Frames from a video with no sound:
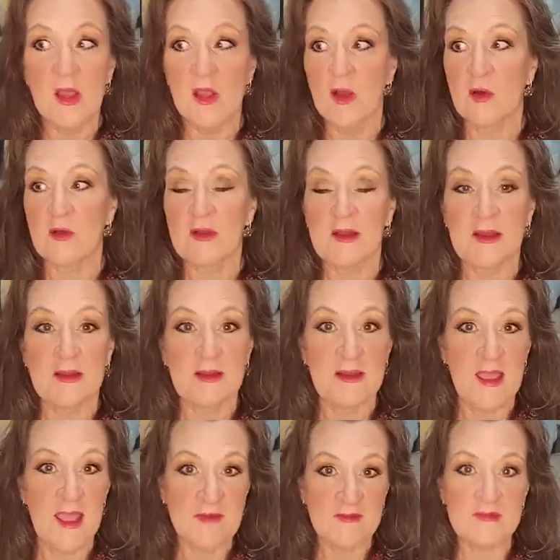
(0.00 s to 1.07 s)
or
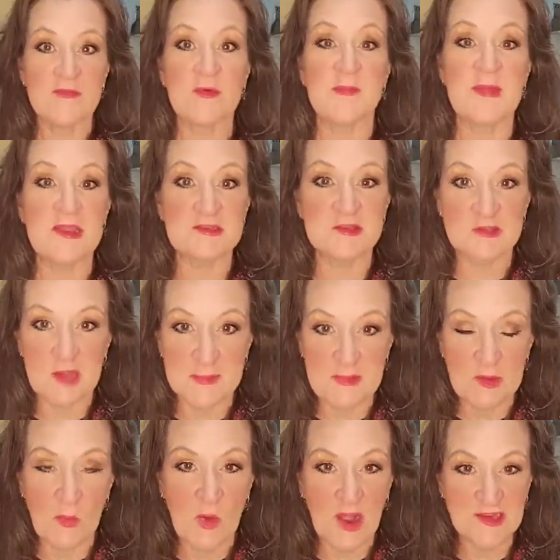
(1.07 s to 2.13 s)
heaven forbid, should I be
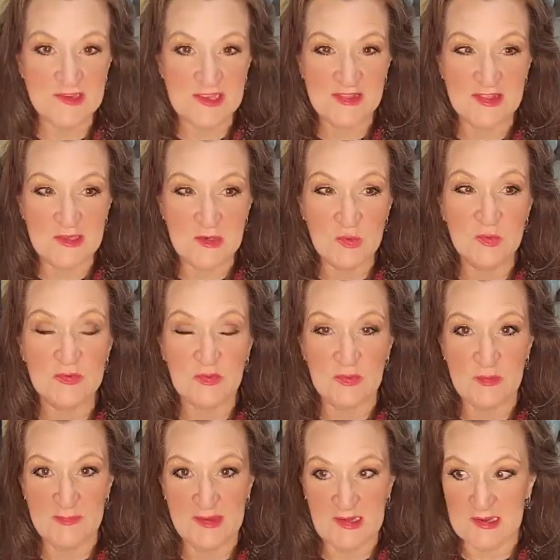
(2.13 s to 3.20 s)
watching the news or
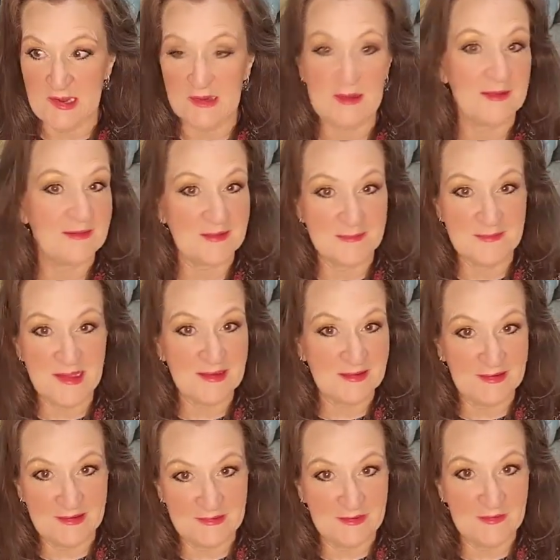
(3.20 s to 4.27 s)
the media? Because I'm not
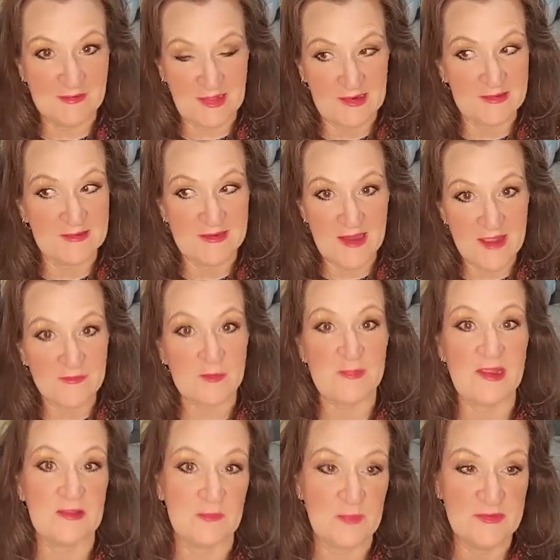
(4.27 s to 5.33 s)
going to do that. It never
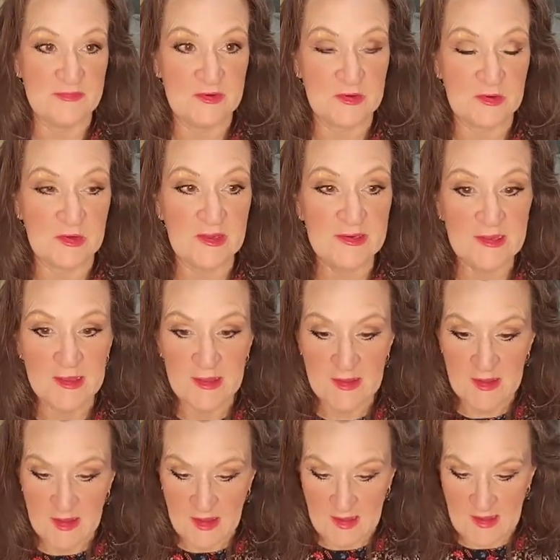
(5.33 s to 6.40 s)
makes me feel good.
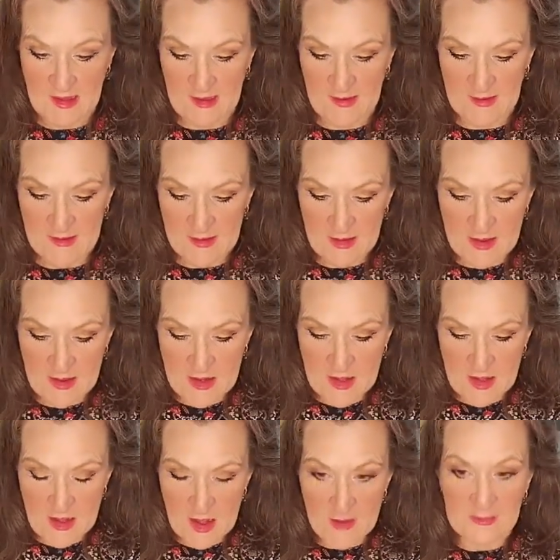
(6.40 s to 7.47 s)
Uh,
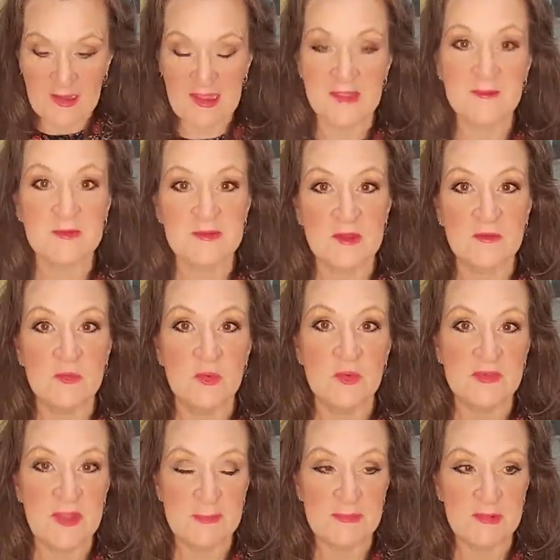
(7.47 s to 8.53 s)
I'm going to ask myself, who
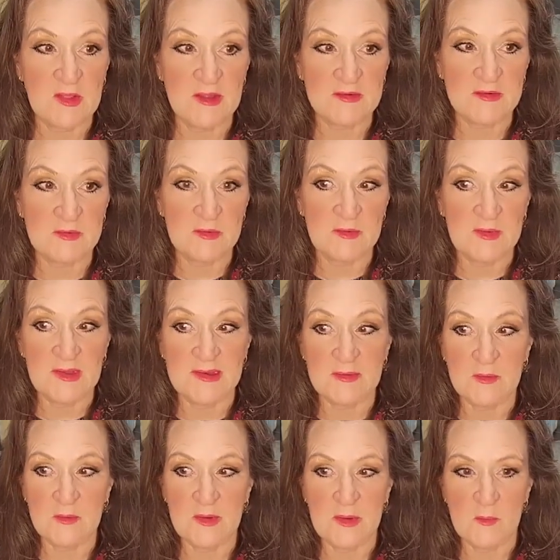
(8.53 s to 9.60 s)
does that belong to?
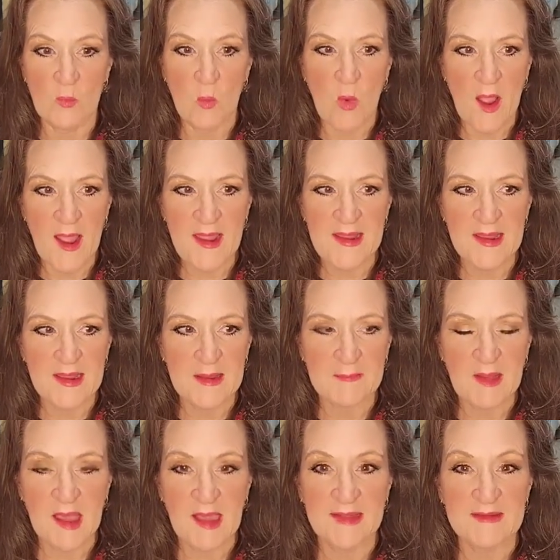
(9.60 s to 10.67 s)
And, and why
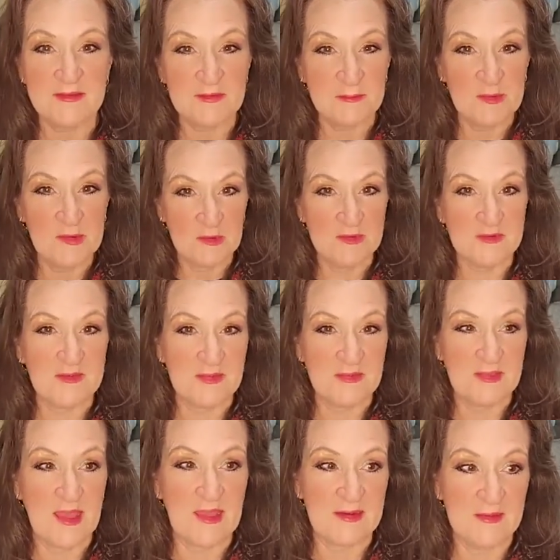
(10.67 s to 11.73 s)
am I experiencing
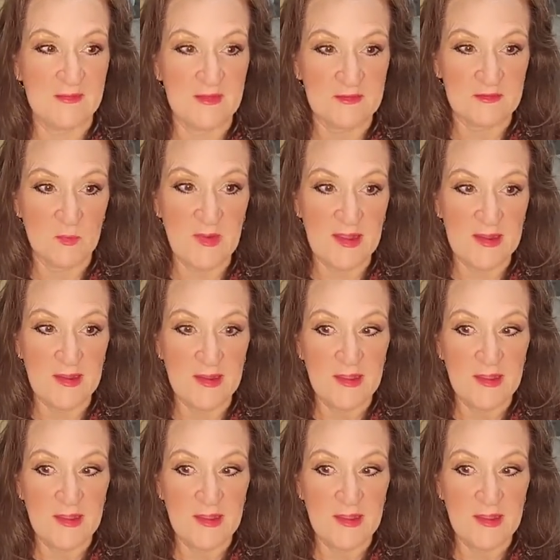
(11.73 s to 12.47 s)
that in this way?